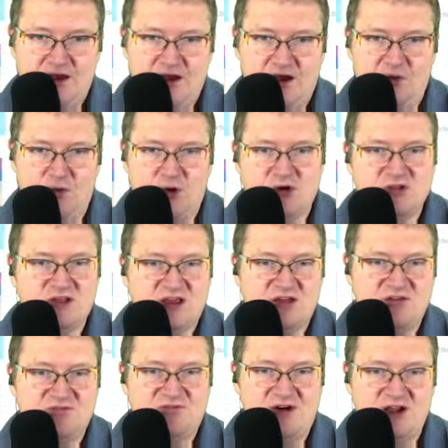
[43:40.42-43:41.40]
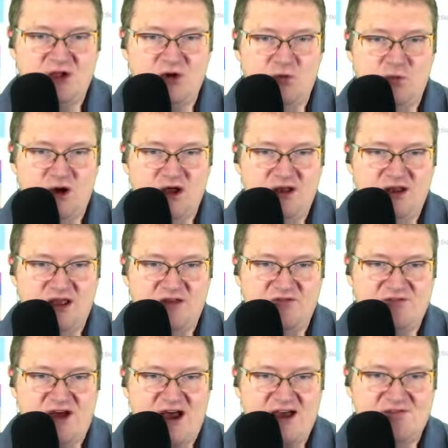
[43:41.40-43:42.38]
A word that can follow 1 and
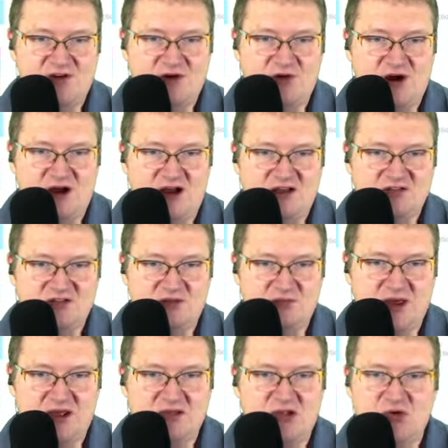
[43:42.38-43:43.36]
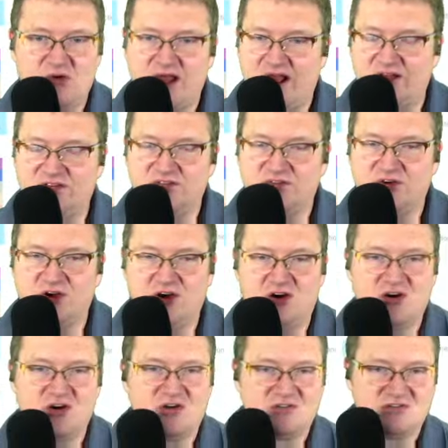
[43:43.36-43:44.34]
5 across to make locales for
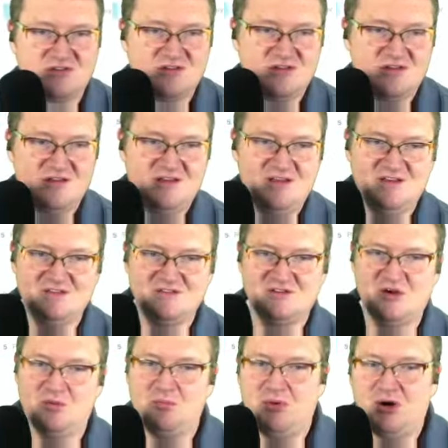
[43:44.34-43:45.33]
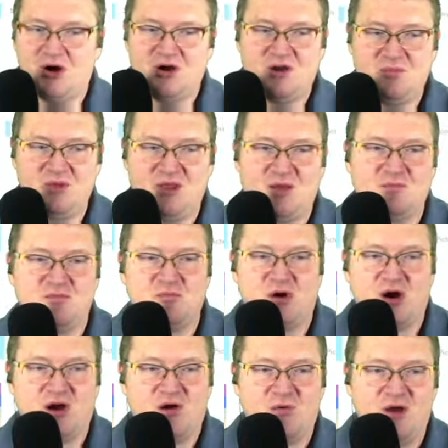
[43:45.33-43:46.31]
cars. So park becomes
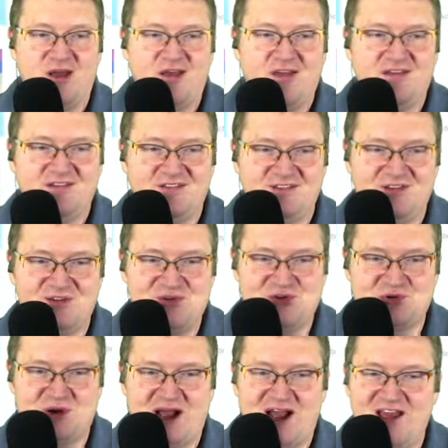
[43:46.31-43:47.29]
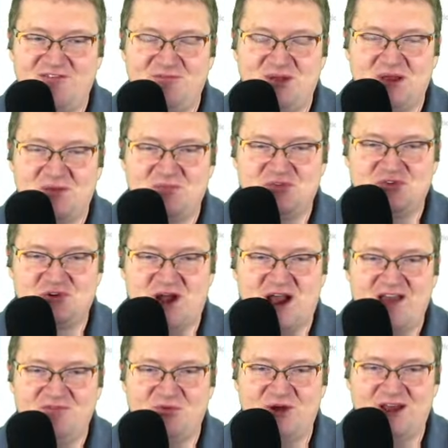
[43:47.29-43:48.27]
parkway, drive becomes
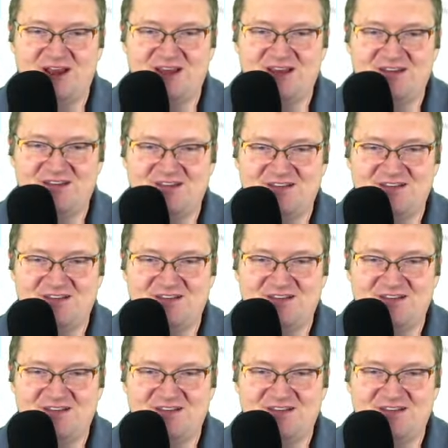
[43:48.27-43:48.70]
driveway.